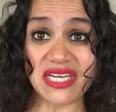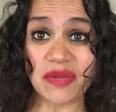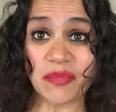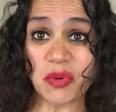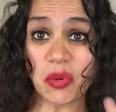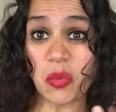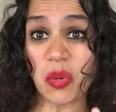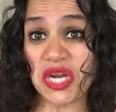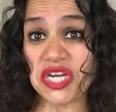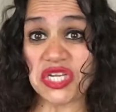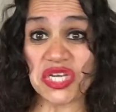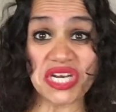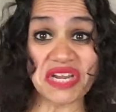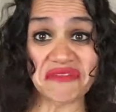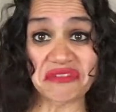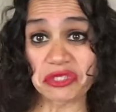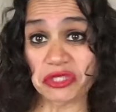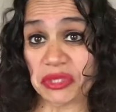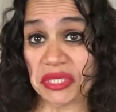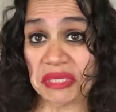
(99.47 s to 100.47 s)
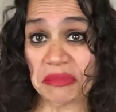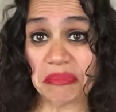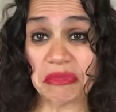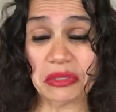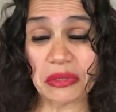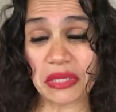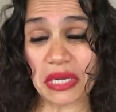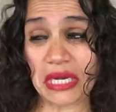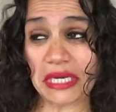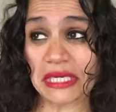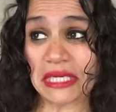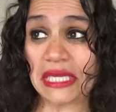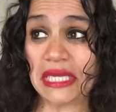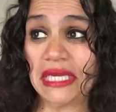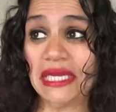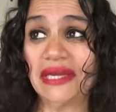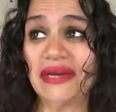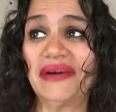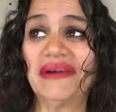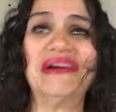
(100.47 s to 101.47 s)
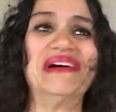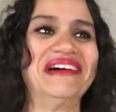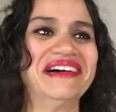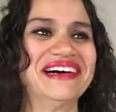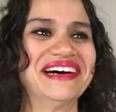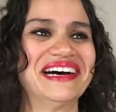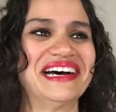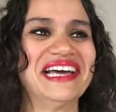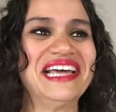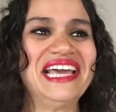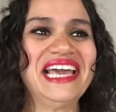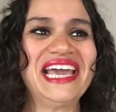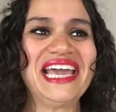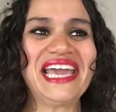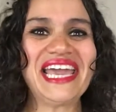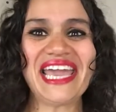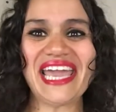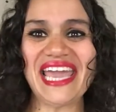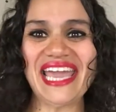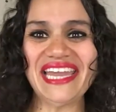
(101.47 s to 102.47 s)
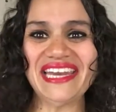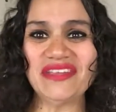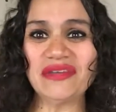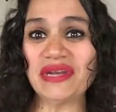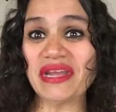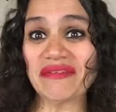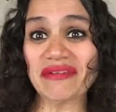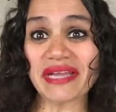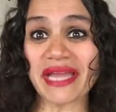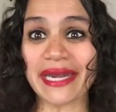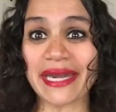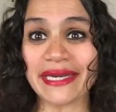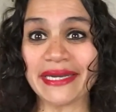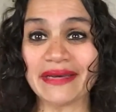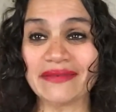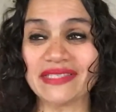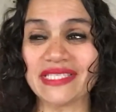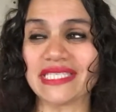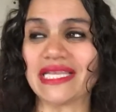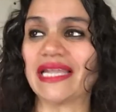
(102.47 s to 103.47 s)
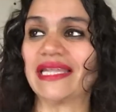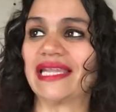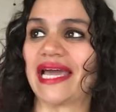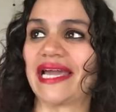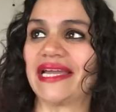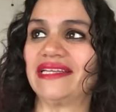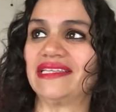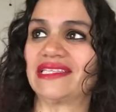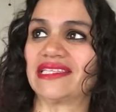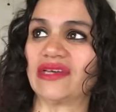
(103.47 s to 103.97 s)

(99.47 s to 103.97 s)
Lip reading: number one, you never drink milk on keto, and you never get enough sunlight.